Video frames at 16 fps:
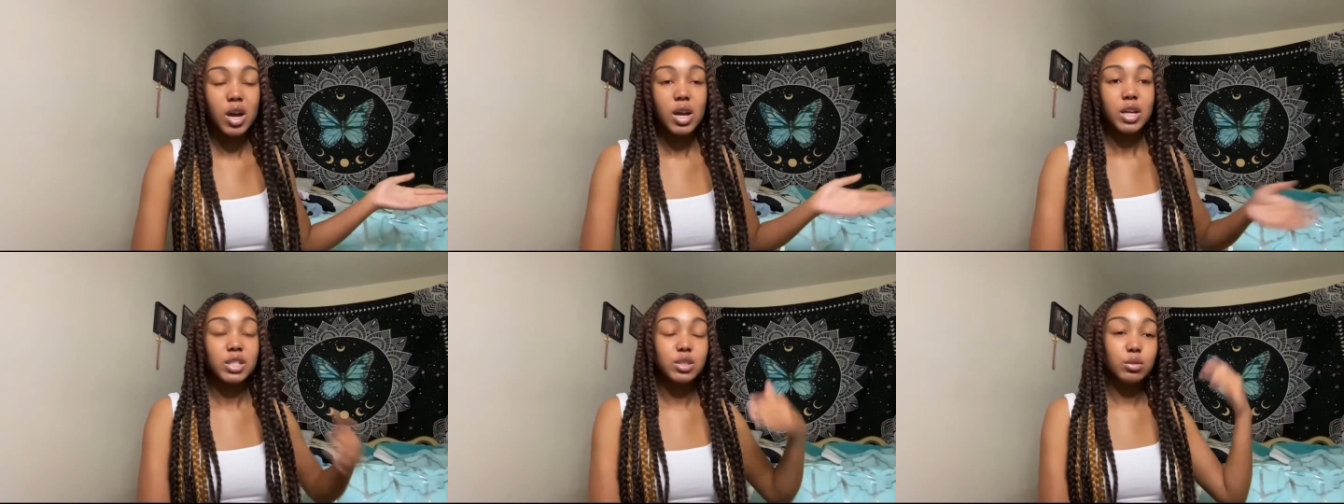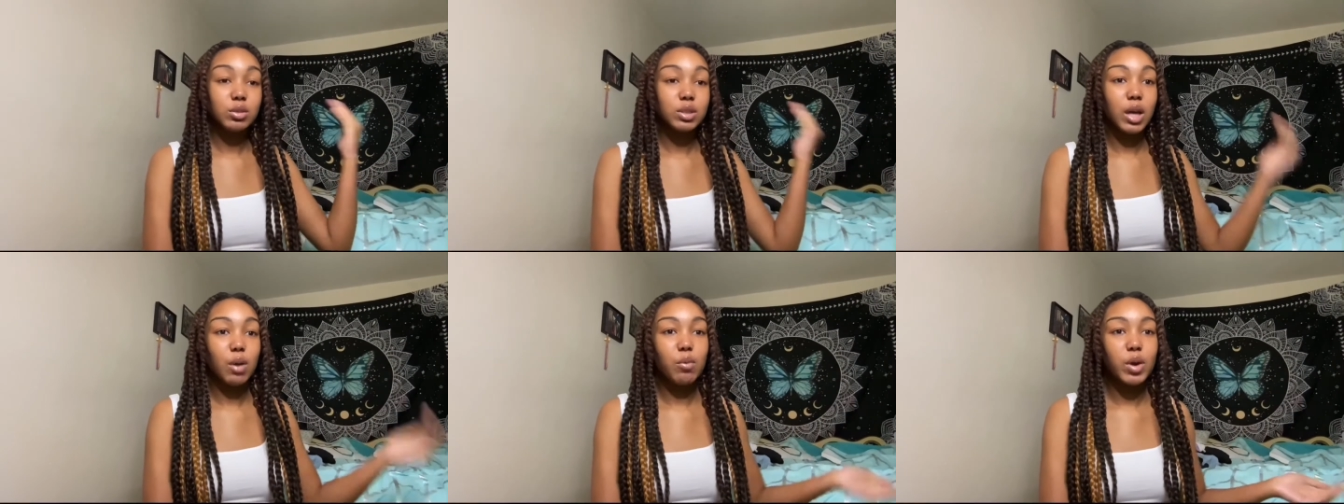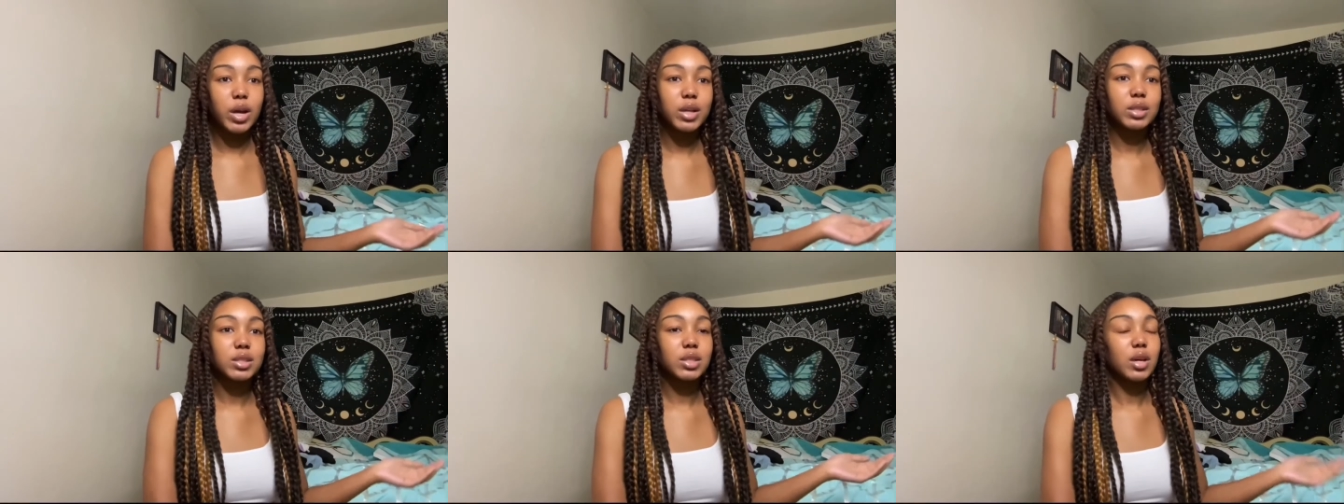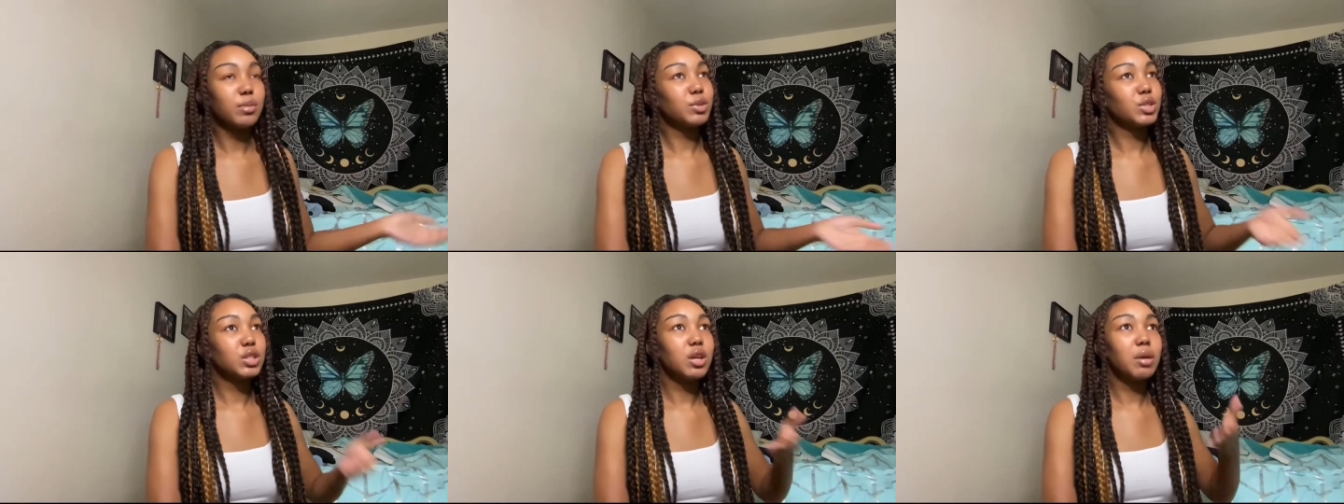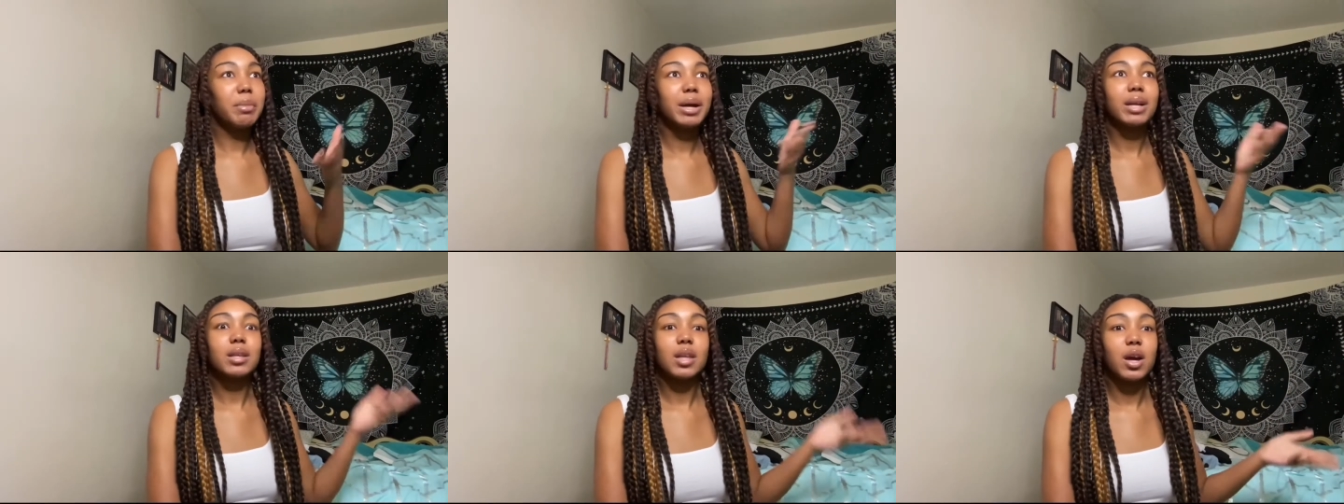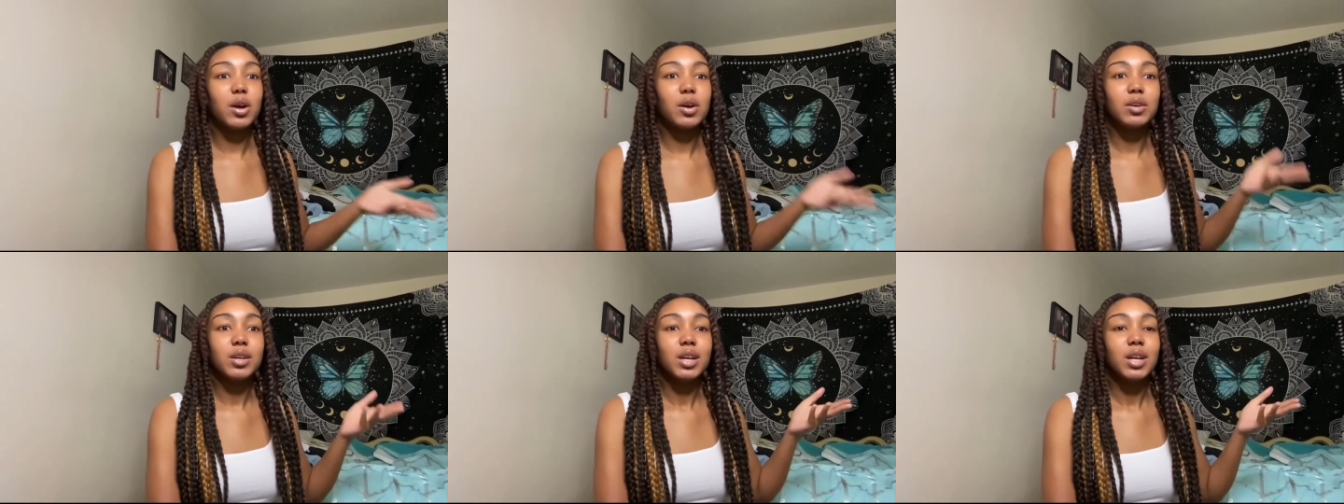She was at work. So I'm sure nobody thought,